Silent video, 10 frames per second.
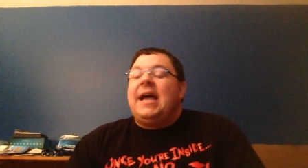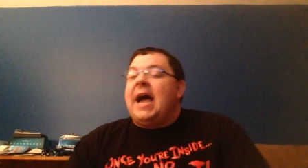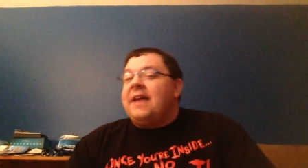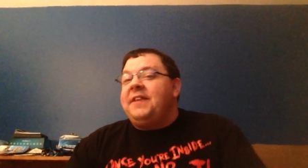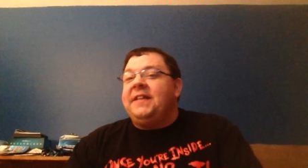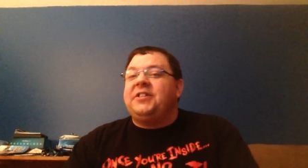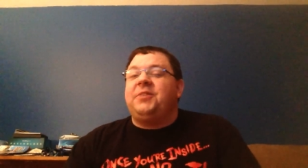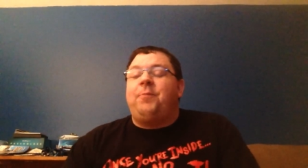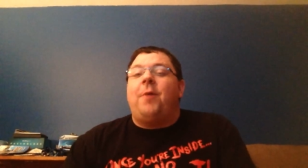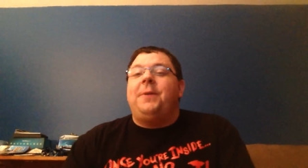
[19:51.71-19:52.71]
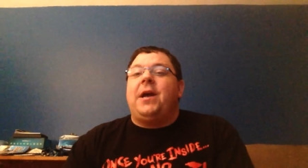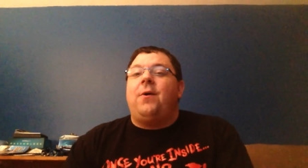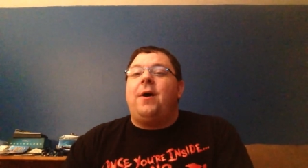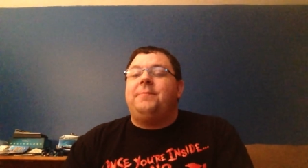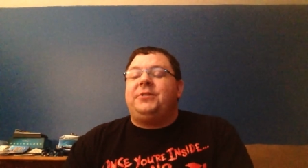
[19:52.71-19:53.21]
I think this will probably
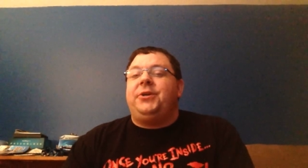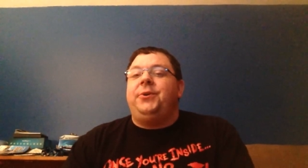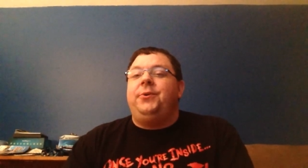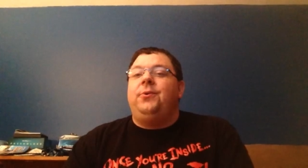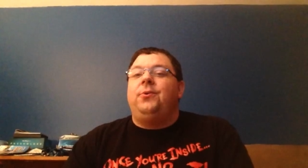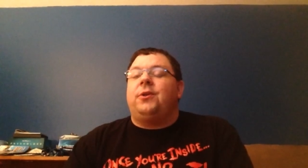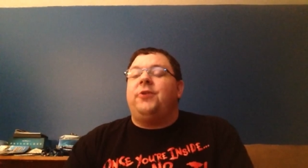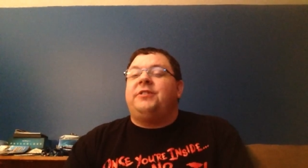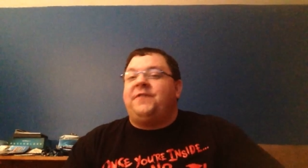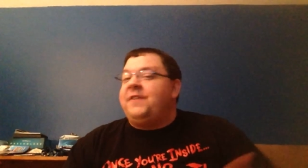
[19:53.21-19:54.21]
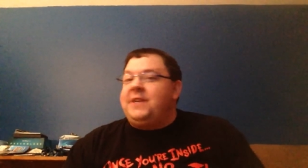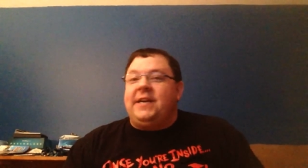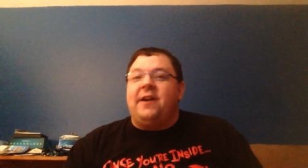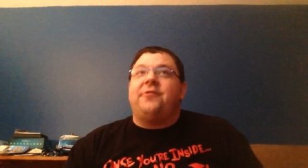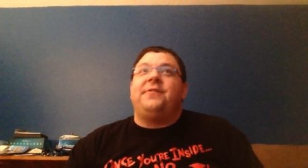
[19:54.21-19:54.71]
go up to close to
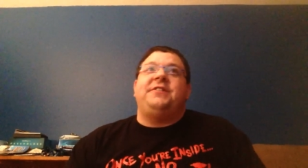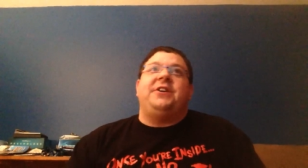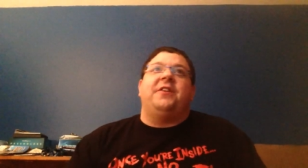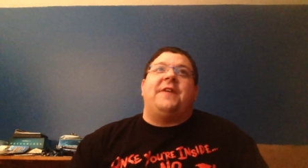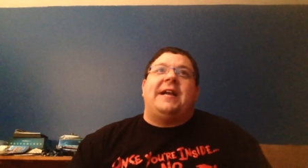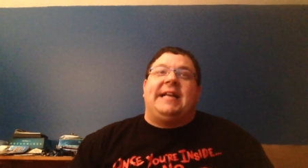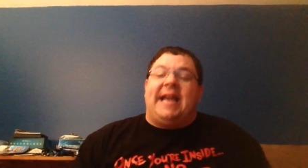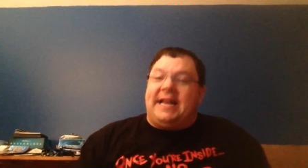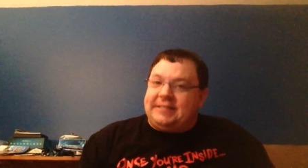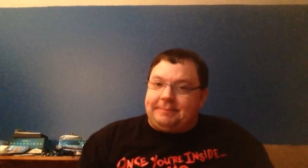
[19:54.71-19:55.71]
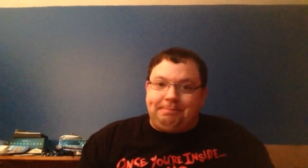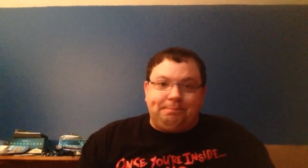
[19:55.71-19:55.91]
1500 this year if I had to guess.